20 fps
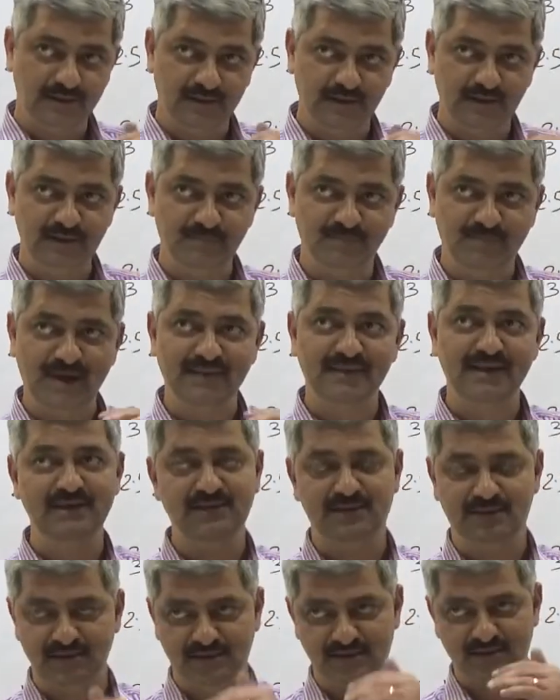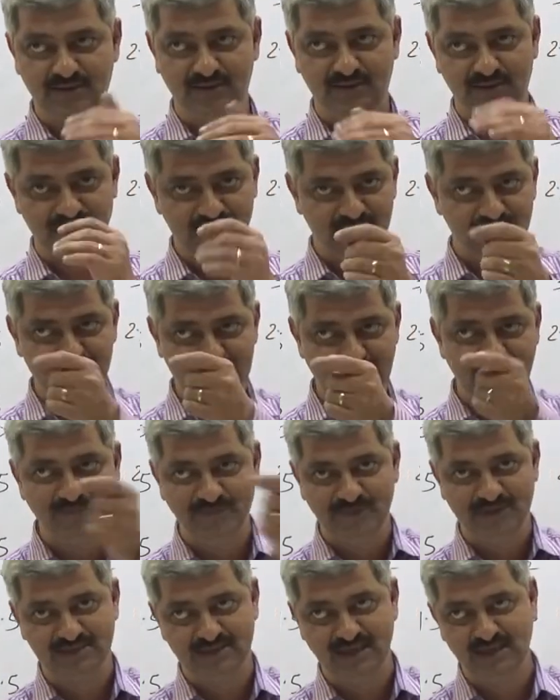Infinite
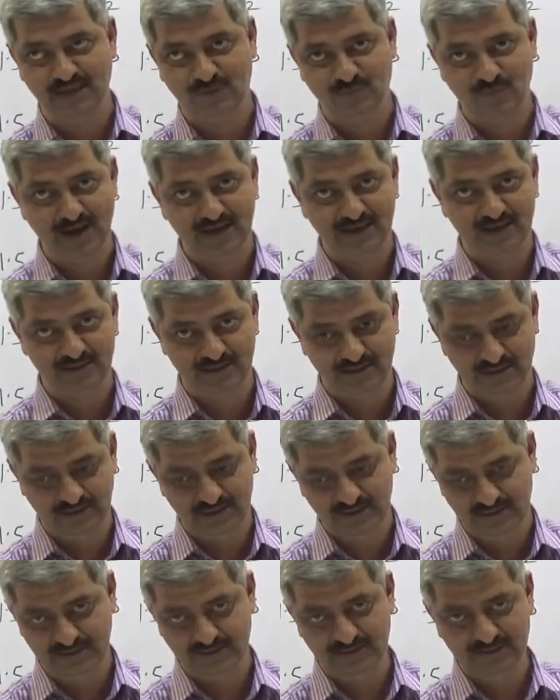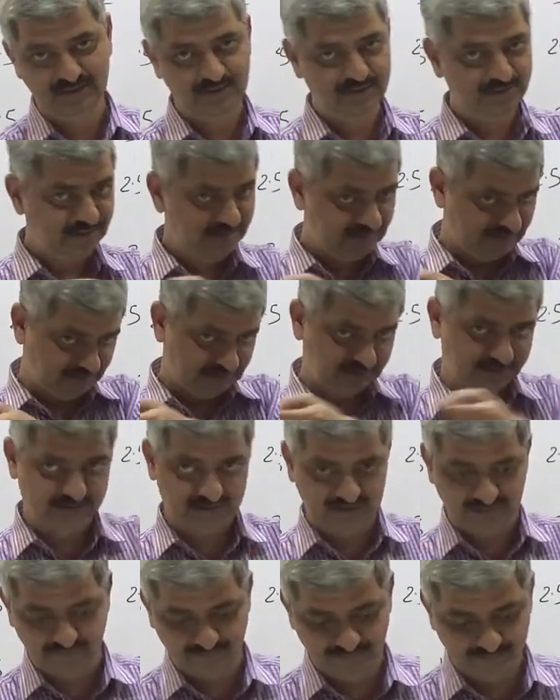samples are required in the
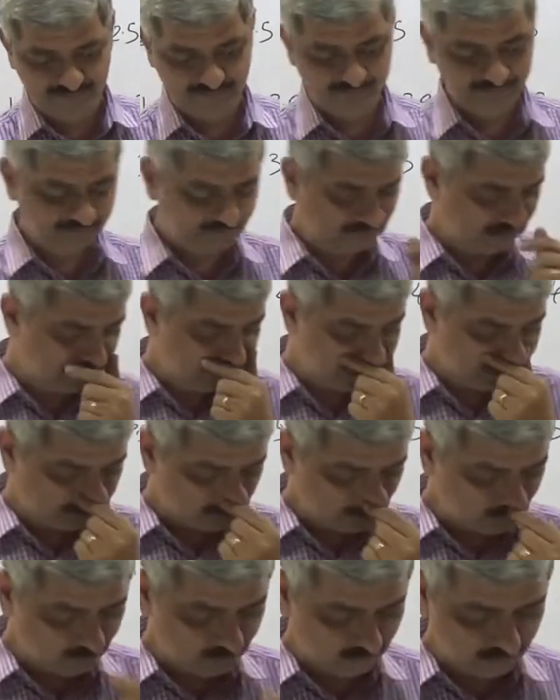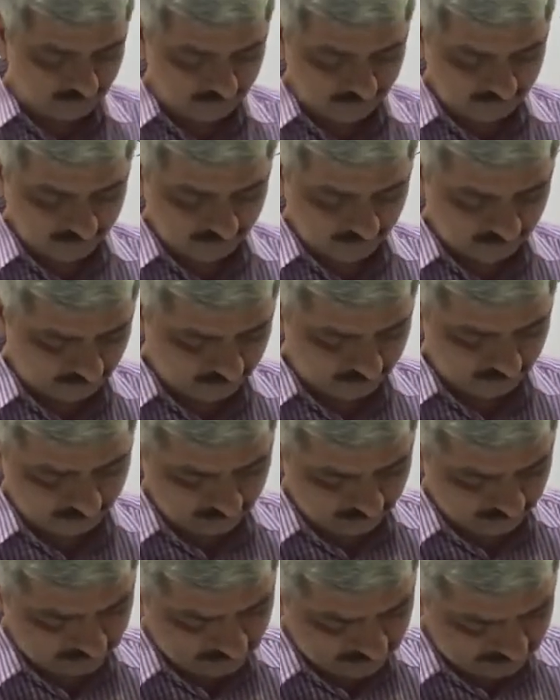system. So
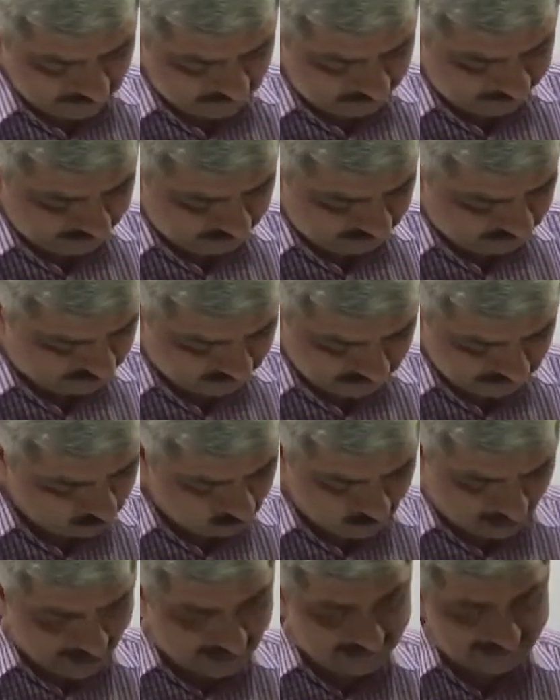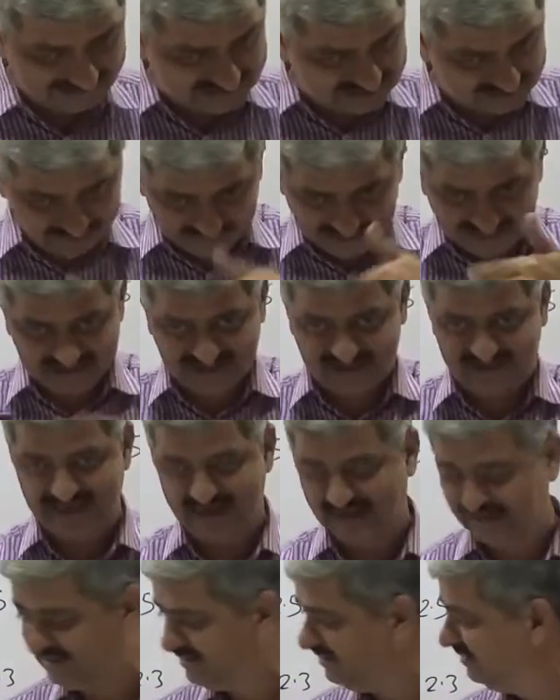if you can't express
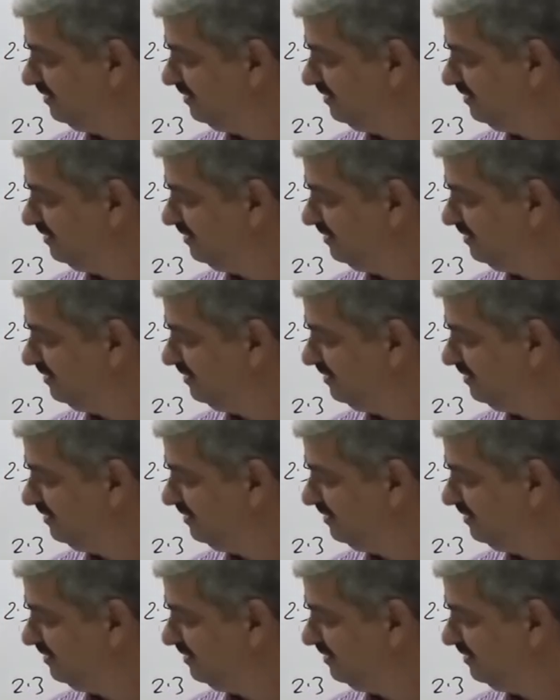that,